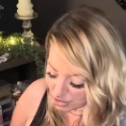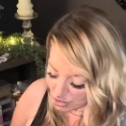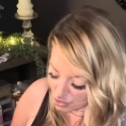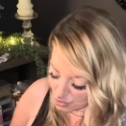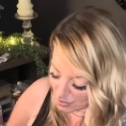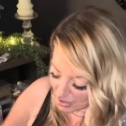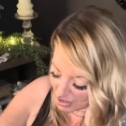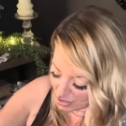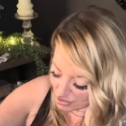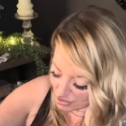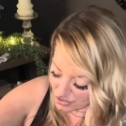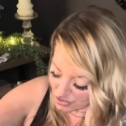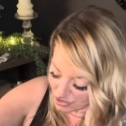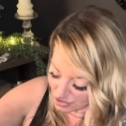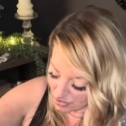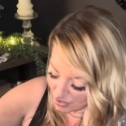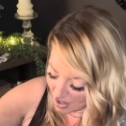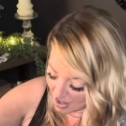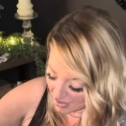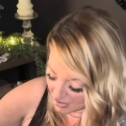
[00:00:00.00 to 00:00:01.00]
triggers
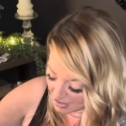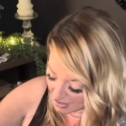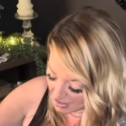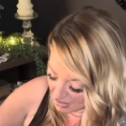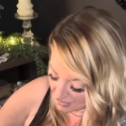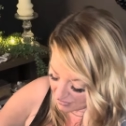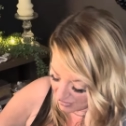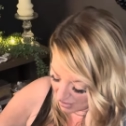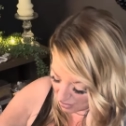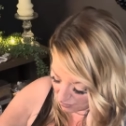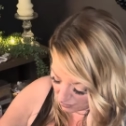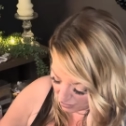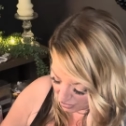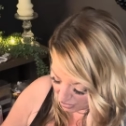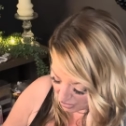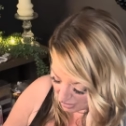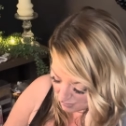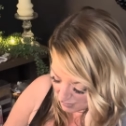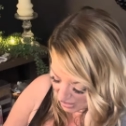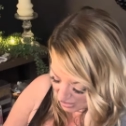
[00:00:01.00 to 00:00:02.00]
you, honey, that
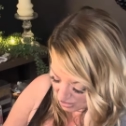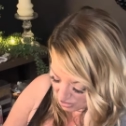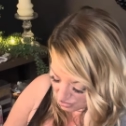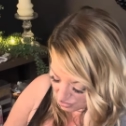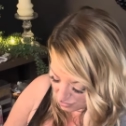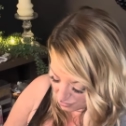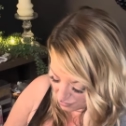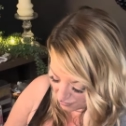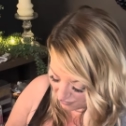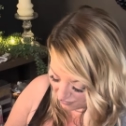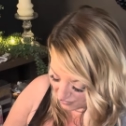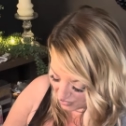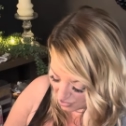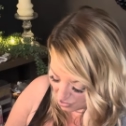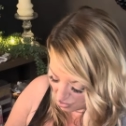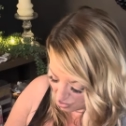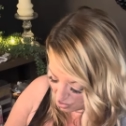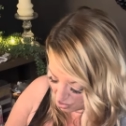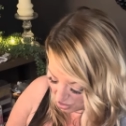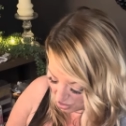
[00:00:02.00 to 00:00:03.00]
really makes you
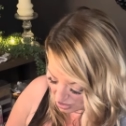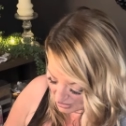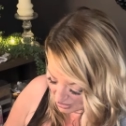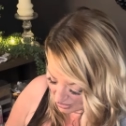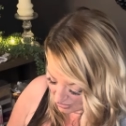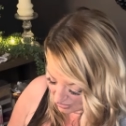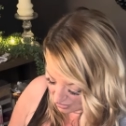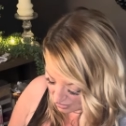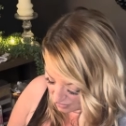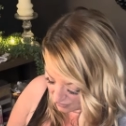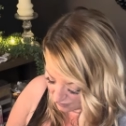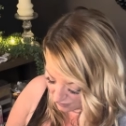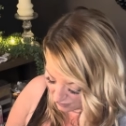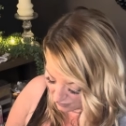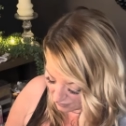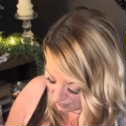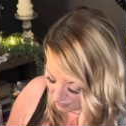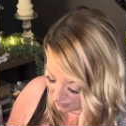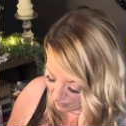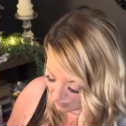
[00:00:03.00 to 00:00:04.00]
feel
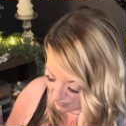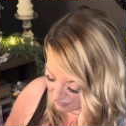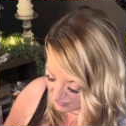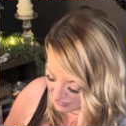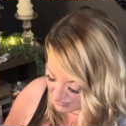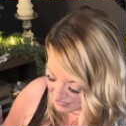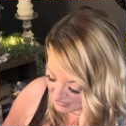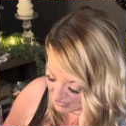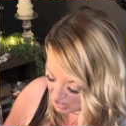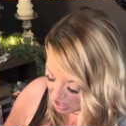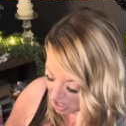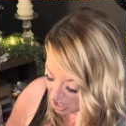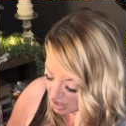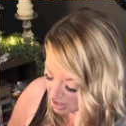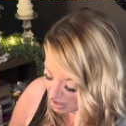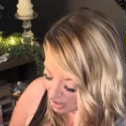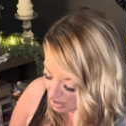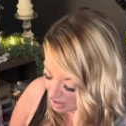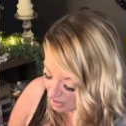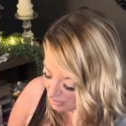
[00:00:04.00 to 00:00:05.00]
stuck.